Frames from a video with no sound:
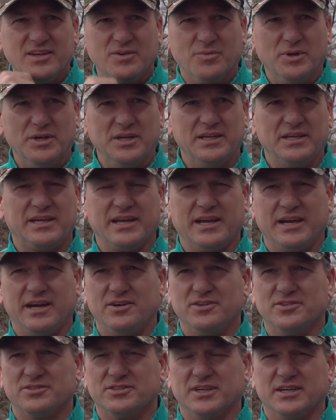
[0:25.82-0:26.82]
we
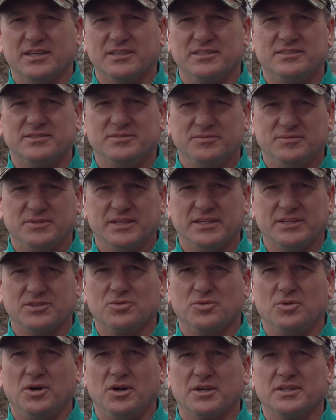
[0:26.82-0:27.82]
count Lake
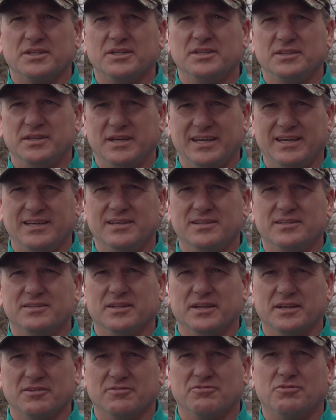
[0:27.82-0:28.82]
Tawakoni and
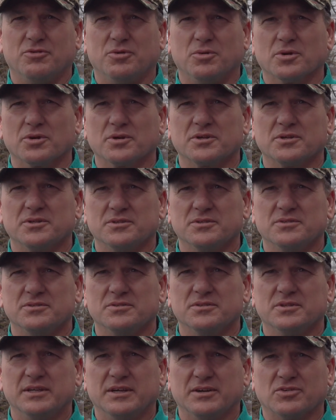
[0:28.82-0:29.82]
Lake Fork
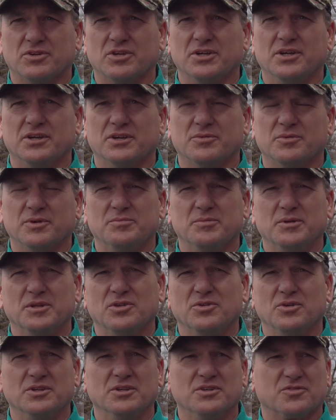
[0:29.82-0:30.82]
every year. We've
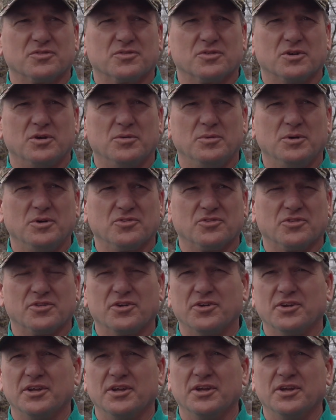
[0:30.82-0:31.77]
been doing this for almost 30